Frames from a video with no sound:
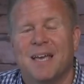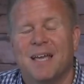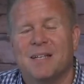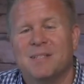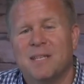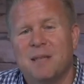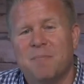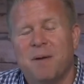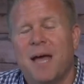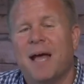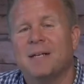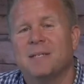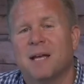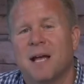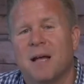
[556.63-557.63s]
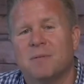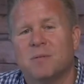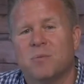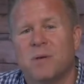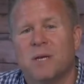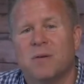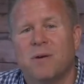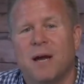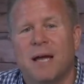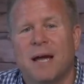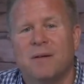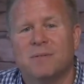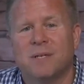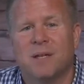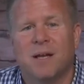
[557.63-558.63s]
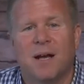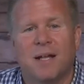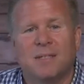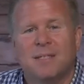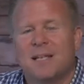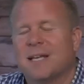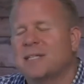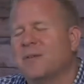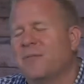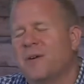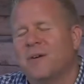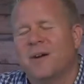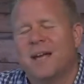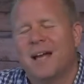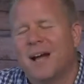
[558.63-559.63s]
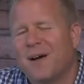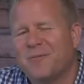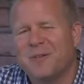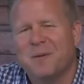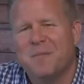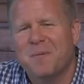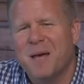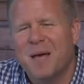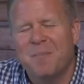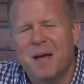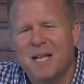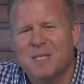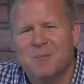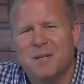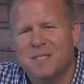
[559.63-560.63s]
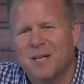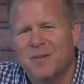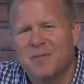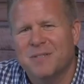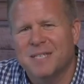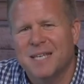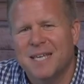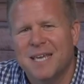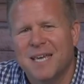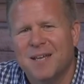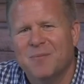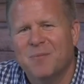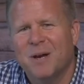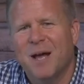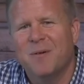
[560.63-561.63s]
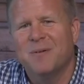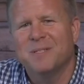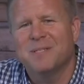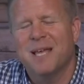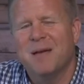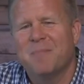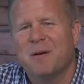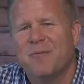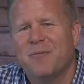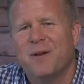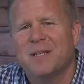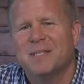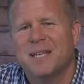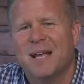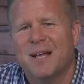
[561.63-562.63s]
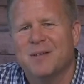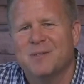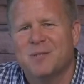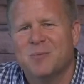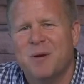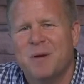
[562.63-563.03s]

And it's in the bad times we cry out to God. Selective hearing, I often imagine myself as a kid when I was at my friend's house